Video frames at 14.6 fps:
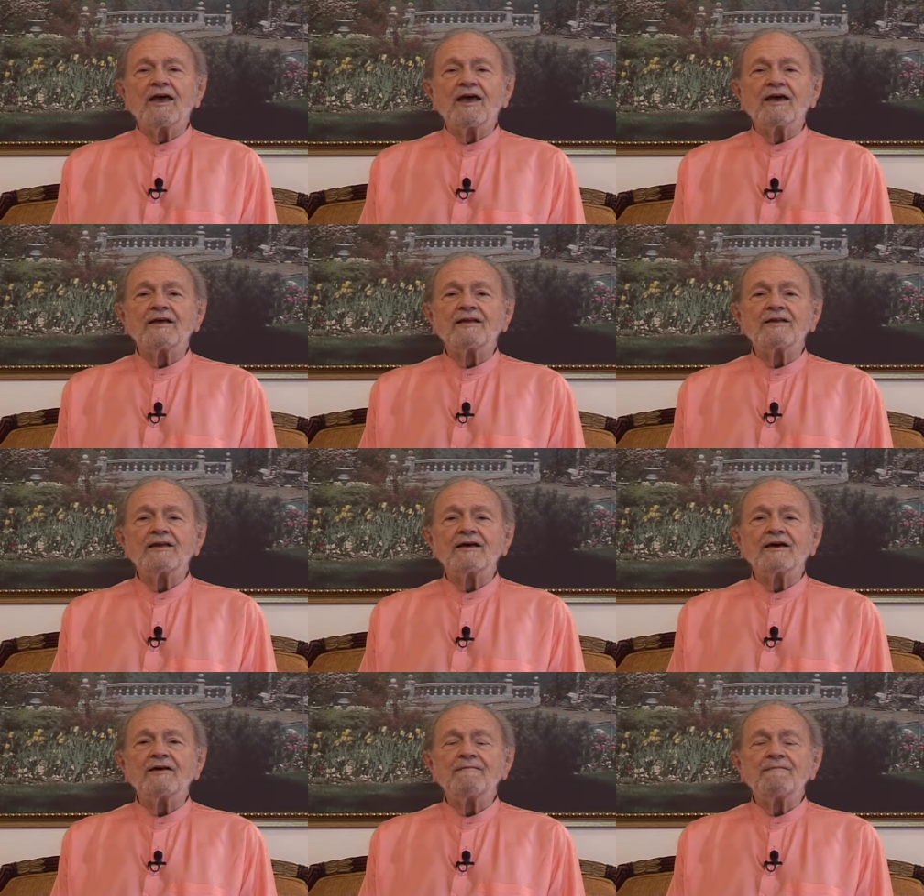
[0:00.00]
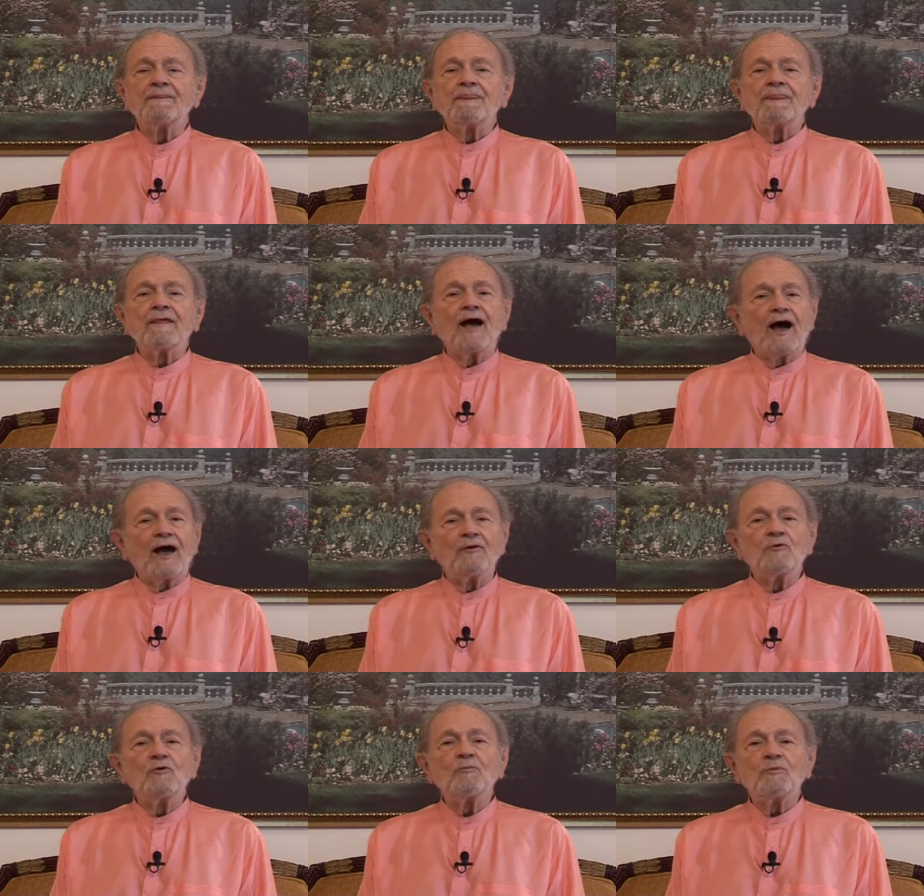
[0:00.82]
And uh,
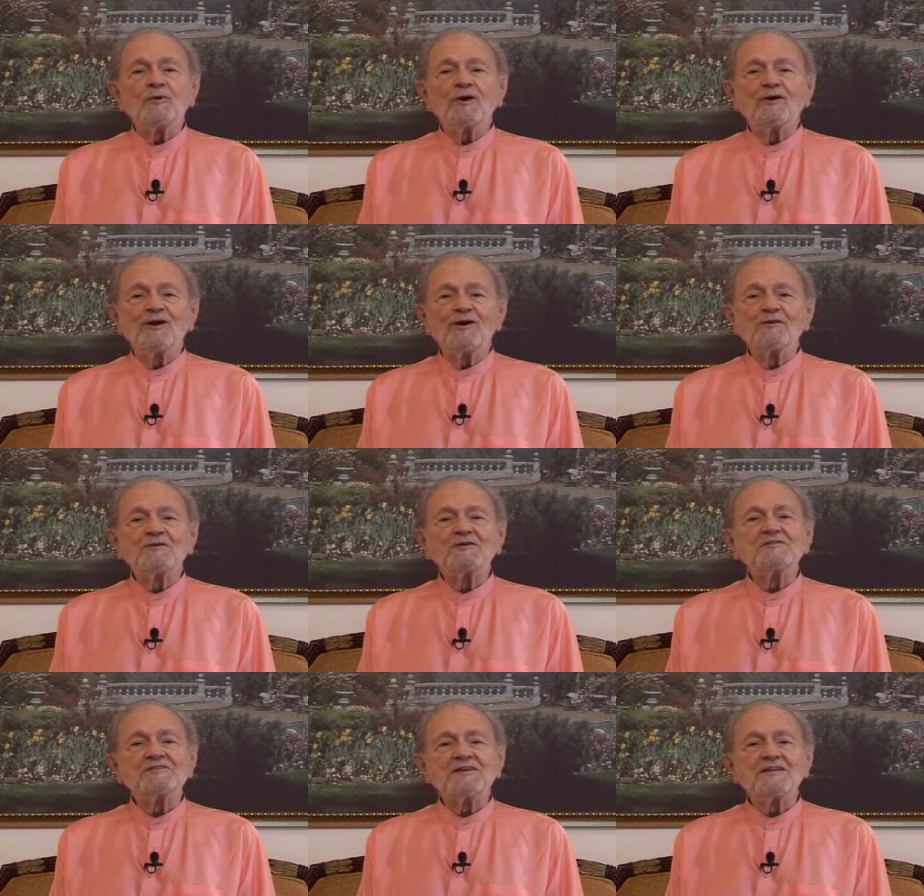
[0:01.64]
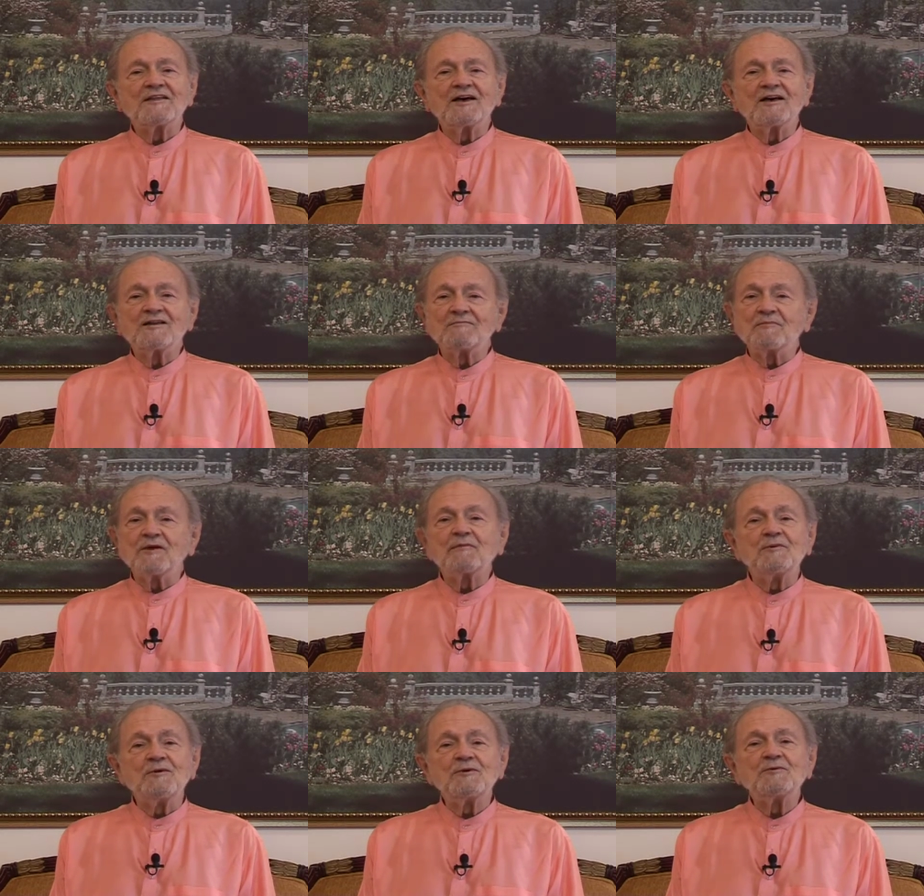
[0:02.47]
I won't be around to see that.
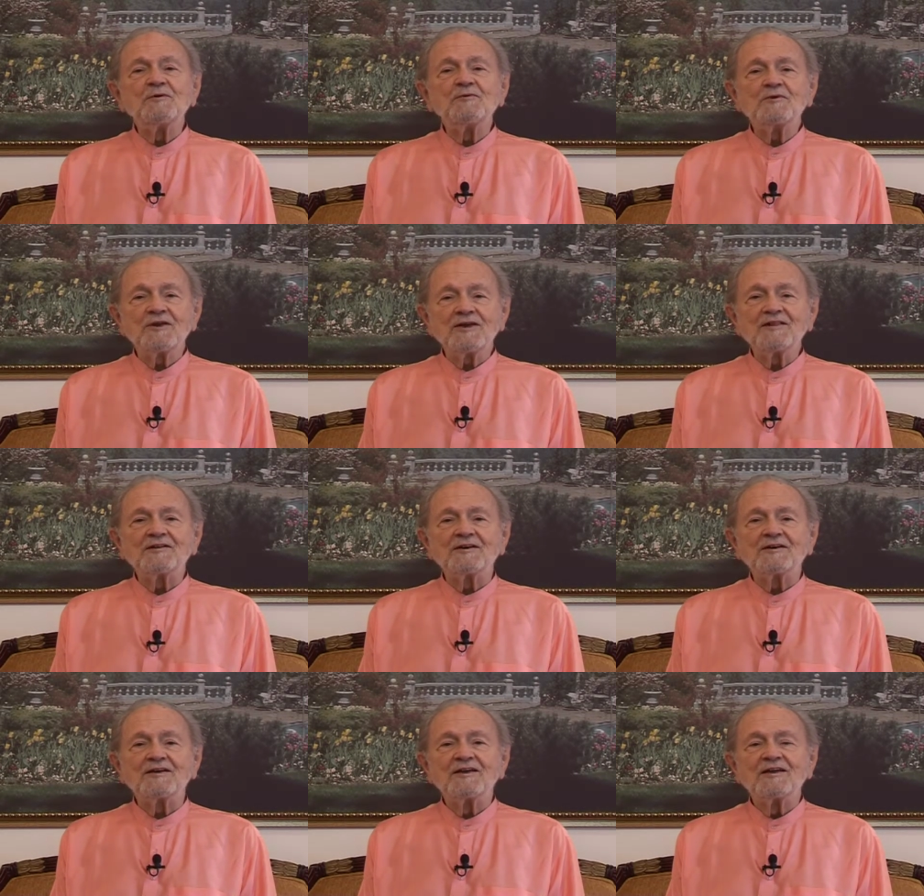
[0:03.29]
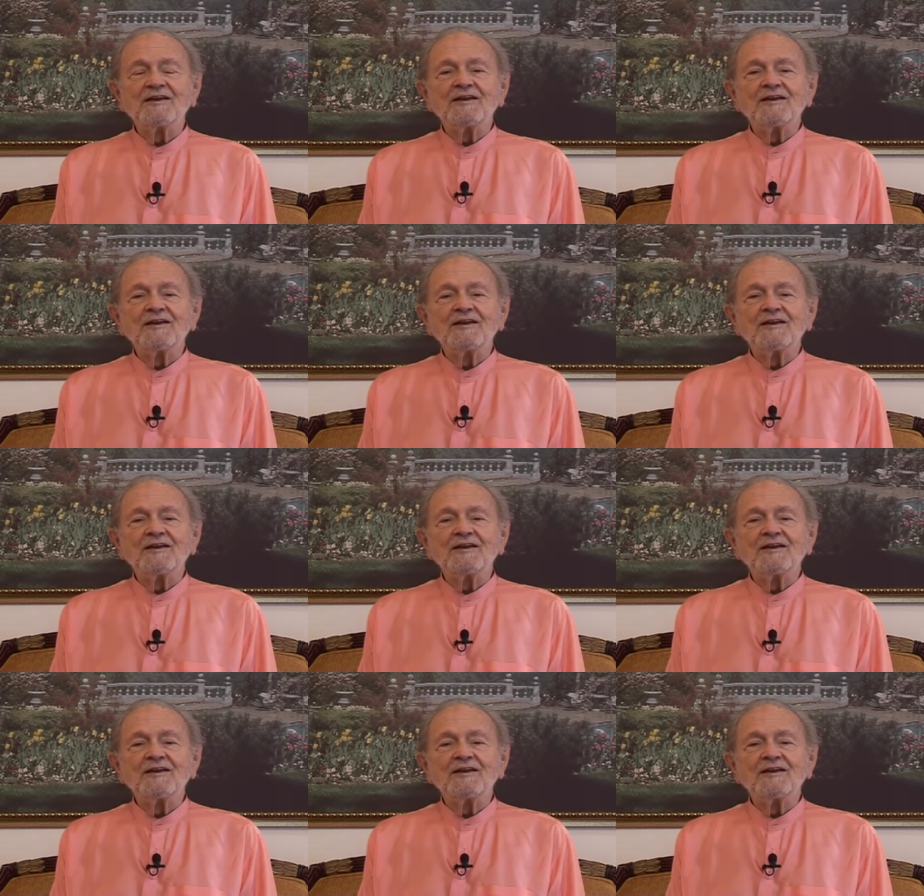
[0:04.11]
Maybe you won't either.